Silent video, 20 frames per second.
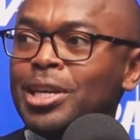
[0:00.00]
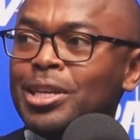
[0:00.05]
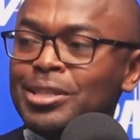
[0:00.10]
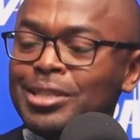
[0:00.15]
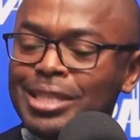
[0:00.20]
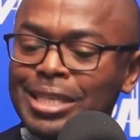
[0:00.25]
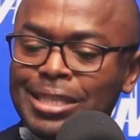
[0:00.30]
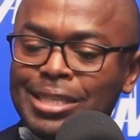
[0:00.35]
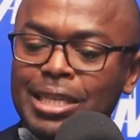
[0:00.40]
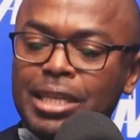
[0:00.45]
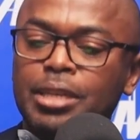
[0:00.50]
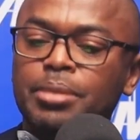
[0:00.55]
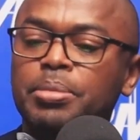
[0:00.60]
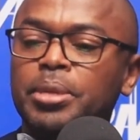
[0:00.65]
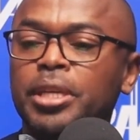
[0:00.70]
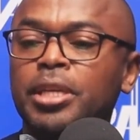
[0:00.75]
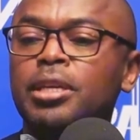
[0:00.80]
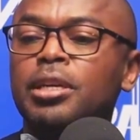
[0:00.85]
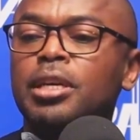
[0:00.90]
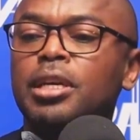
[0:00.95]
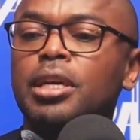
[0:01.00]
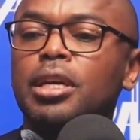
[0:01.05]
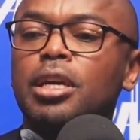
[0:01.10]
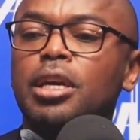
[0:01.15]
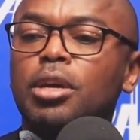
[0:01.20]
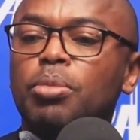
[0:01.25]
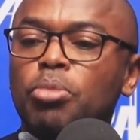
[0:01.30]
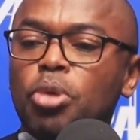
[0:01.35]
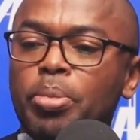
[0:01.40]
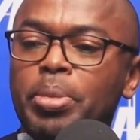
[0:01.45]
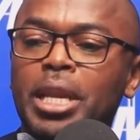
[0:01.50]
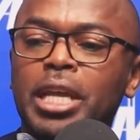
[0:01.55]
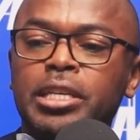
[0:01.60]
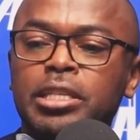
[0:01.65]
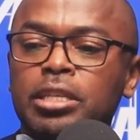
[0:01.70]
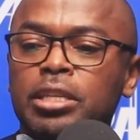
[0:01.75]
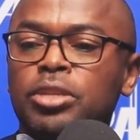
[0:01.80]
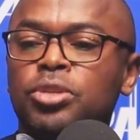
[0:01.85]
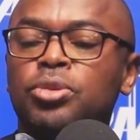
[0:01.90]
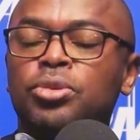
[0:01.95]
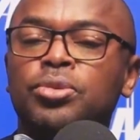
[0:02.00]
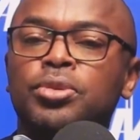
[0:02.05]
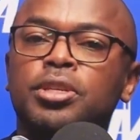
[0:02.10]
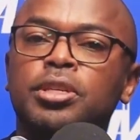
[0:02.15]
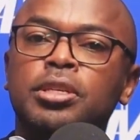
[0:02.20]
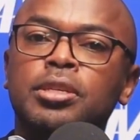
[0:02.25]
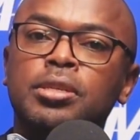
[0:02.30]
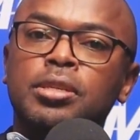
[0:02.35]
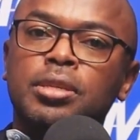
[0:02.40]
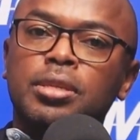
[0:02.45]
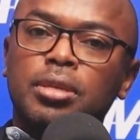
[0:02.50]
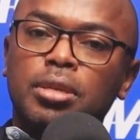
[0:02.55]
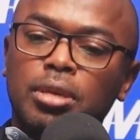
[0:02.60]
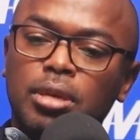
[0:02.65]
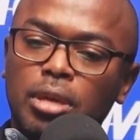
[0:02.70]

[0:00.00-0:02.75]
we sustainably mobilize resources,